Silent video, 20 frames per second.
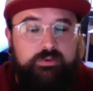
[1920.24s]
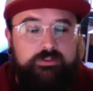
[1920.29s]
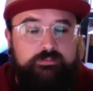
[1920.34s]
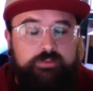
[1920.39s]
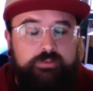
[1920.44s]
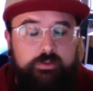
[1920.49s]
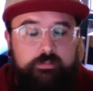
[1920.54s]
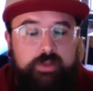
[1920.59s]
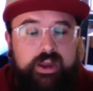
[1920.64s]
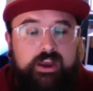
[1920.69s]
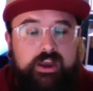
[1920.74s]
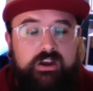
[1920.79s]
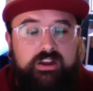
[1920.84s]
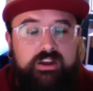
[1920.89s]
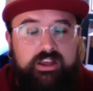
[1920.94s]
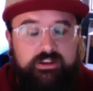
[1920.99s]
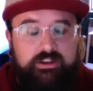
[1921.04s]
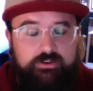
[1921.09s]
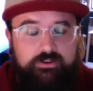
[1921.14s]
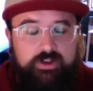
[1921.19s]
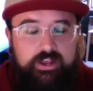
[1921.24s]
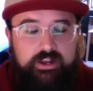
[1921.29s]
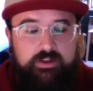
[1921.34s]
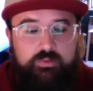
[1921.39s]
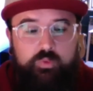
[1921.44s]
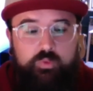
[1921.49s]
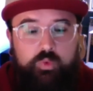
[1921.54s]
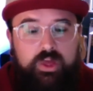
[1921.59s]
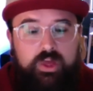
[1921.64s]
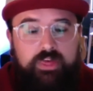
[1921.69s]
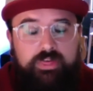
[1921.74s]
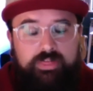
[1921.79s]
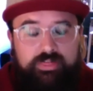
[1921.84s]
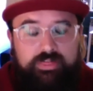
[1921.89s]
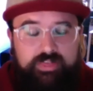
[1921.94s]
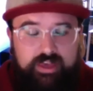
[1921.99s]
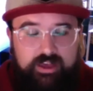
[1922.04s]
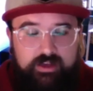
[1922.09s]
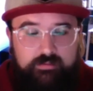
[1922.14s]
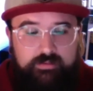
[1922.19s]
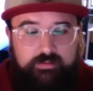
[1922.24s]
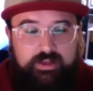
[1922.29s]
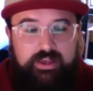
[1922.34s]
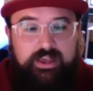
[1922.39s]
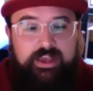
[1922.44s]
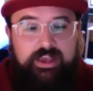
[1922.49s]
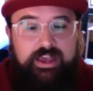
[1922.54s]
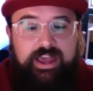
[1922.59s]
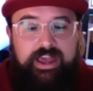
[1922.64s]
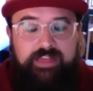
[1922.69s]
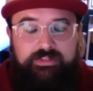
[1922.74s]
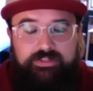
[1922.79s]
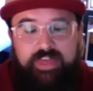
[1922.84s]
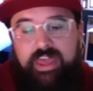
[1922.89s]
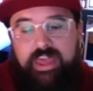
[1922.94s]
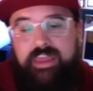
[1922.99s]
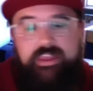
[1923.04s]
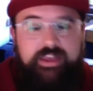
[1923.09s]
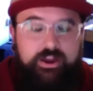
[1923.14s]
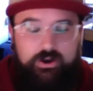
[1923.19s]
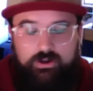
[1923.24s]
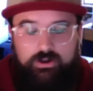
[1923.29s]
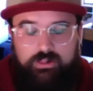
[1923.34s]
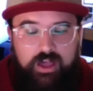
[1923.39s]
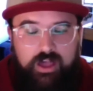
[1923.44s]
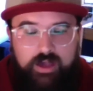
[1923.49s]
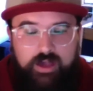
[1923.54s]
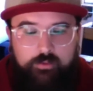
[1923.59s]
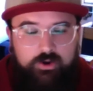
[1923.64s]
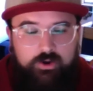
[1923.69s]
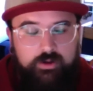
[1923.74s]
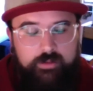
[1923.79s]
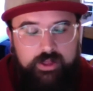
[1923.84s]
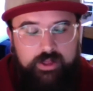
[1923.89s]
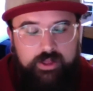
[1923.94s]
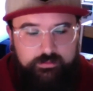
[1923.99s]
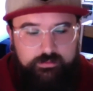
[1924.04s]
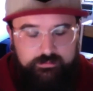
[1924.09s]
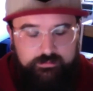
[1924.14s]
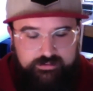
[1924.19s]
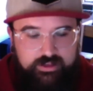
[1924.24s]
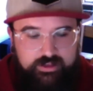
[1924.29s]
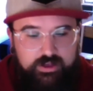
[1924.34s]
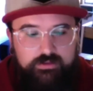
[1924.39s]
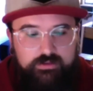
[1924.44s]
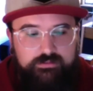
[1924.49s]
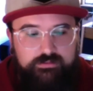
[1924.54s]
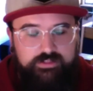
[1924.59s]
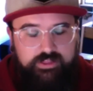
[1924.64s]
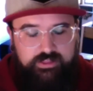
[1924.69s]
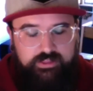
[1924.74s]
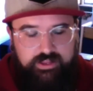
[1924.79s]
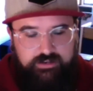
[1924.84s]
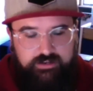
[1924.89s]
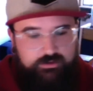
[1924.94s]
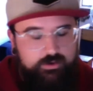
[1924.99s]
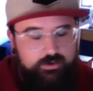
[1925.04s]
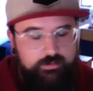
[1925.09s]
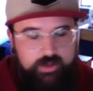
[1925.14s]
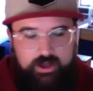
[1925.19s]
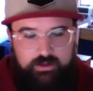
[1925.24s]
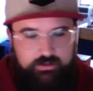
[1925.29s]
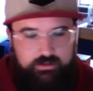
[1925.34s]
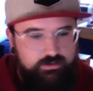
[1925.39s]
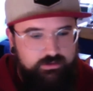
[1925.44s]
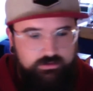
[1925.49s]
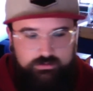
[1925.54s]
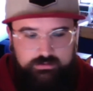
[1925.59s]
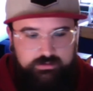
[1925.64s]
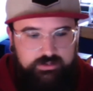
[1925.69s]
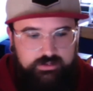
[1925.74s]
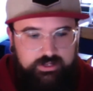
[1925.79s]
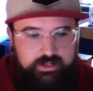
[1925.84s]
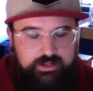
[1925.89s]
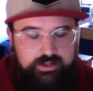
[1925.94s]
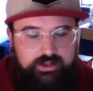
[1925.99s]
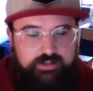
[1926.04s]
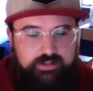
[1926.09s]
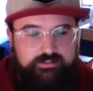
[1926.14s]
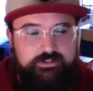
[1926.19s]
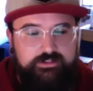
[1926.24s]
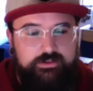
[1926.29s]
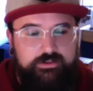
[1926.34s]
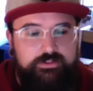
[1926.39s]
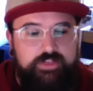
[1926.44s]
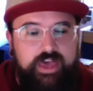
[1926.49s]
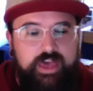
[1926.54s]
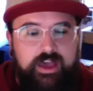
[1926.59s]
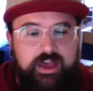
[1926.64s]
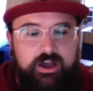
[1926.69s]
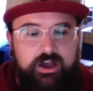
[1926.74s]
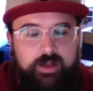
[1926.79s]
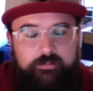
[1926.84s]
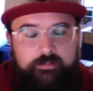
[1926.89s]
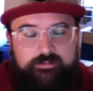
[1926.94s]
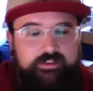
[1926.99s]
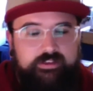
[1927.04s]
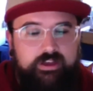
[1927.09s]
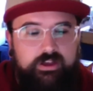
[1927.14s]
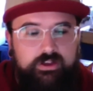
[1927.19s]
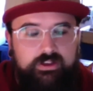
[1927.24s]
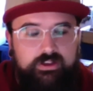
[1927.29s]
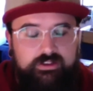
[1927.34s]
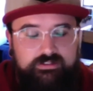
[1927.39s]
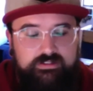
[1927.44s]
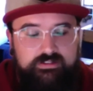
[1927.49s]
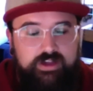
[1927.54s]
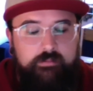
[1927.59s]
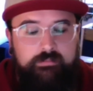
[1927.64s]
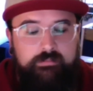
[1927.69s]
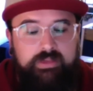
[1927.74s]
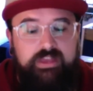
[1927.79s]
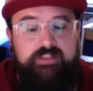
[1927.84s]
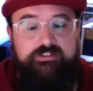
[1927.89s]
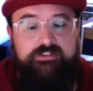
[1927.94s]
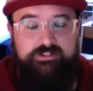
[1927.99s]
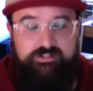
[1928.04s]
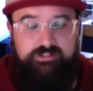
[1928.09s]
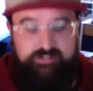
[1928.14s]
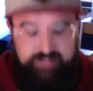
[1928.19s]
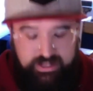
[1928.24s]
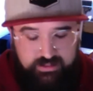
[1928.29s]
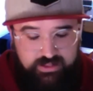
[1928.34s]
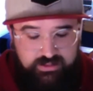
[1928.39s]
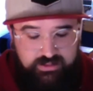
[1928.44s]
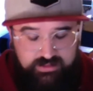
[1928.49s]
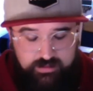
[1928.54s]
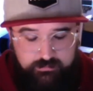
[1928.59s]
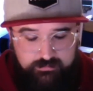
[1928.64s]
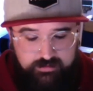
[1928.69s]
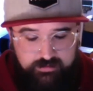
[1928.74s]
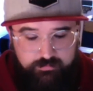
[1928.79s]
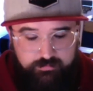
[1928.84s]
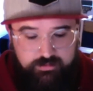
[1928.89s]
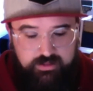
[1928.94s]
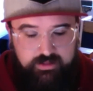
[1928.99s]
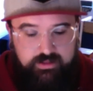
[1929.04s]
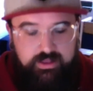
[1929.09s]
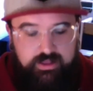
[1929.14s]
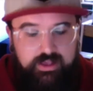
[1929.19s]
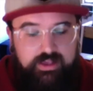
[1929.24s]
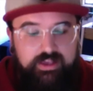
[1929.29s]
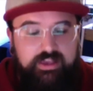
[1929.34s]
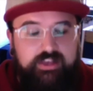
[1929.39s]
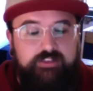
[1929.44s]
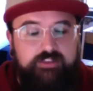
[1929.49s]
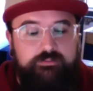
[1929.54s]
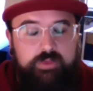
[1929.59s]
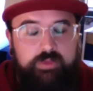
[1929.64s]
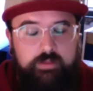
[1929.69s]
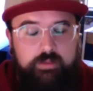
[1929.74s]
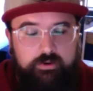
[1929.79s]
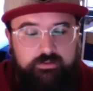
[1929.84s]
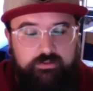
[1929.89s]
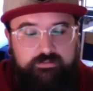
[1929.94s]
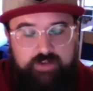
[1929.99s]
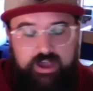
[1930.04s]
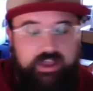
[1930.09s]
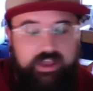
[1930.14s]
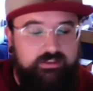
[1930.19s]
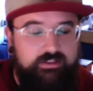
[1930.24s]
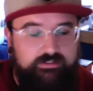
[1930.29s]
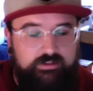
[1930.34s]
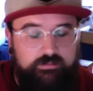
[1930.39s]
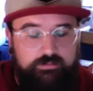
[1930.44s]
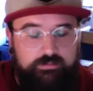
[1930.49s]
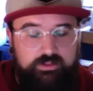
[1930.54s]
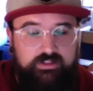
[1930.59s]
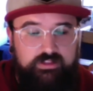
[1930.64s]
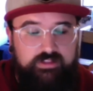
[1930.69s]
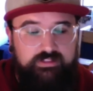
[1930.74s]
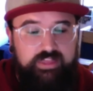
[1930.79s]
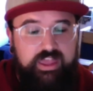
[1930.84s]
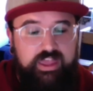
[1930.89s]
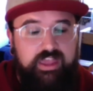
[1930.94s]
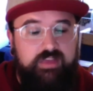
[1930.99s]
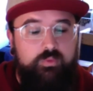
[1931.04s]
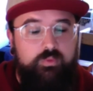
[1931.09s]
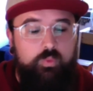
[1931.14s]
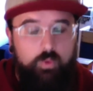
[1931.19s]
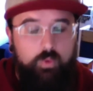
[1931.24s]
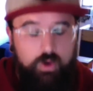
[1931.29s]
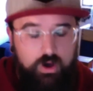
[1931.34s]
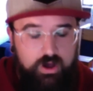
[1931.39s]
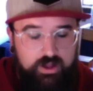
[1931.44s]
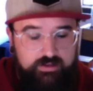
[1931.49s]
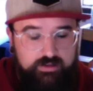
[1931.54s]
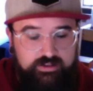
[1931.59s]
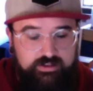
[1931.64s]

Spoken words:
prepared and created with them, and they care a lot more about themselves than they do about you. And so that upsell is not me selling them something, it is me providing something that they want.